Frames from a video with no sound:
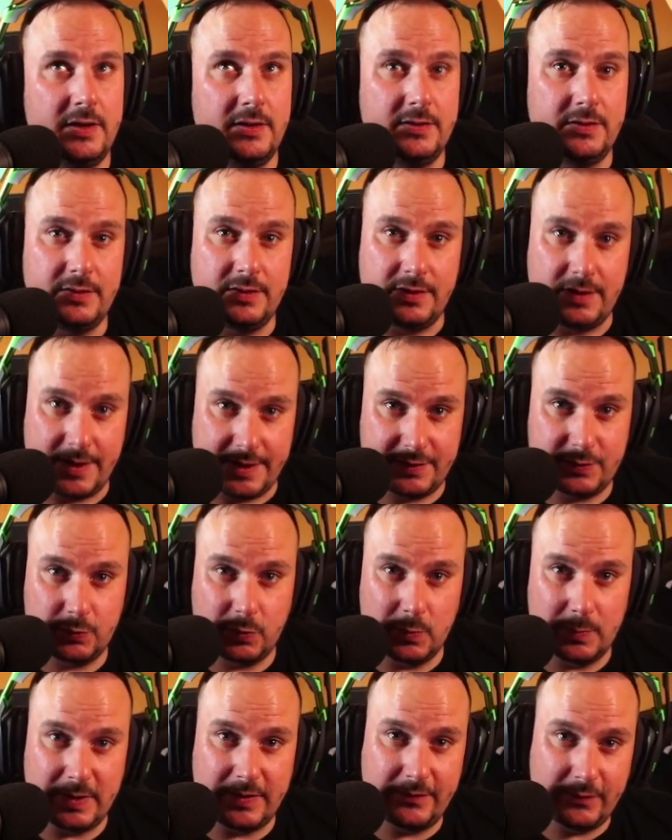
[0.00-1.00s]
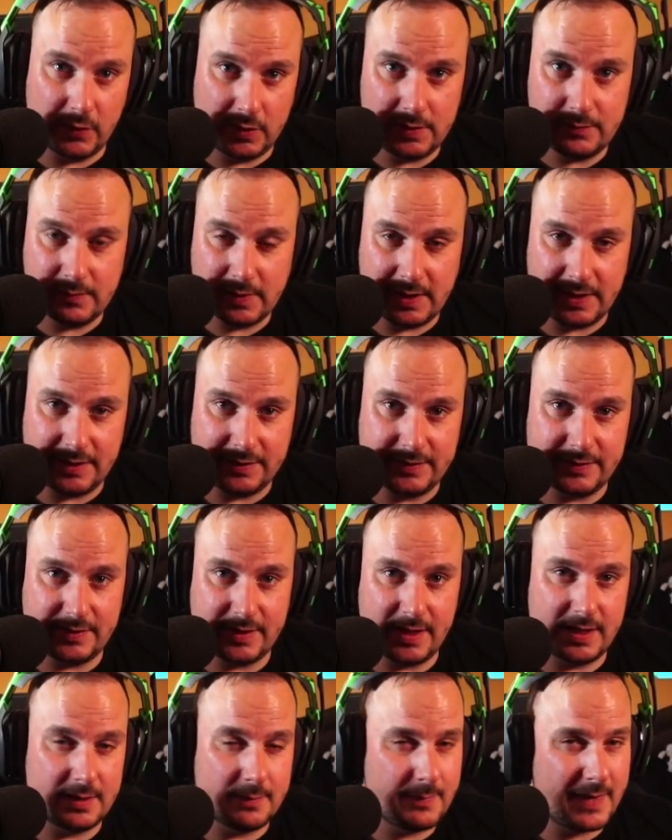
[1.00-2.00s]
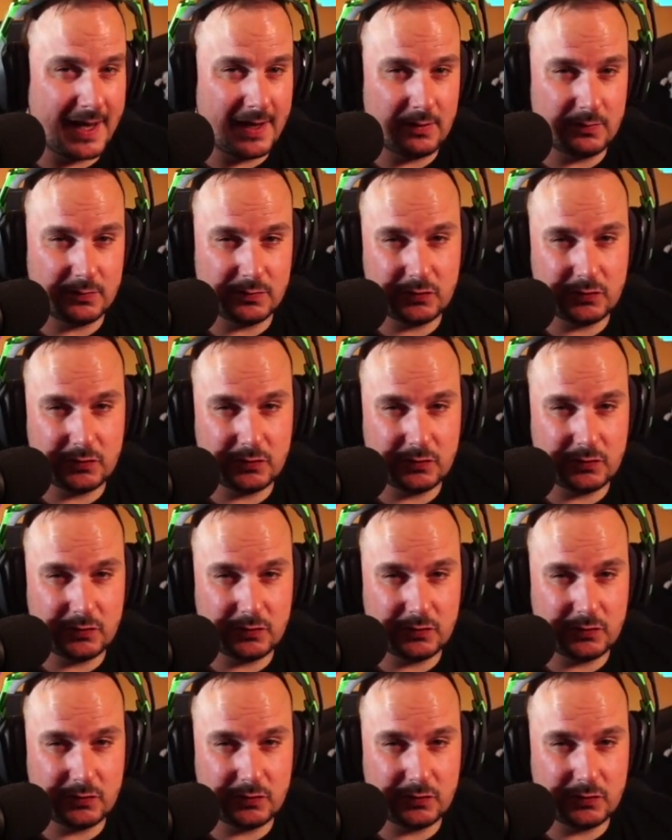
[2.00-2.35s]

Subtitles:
This will be fully released in about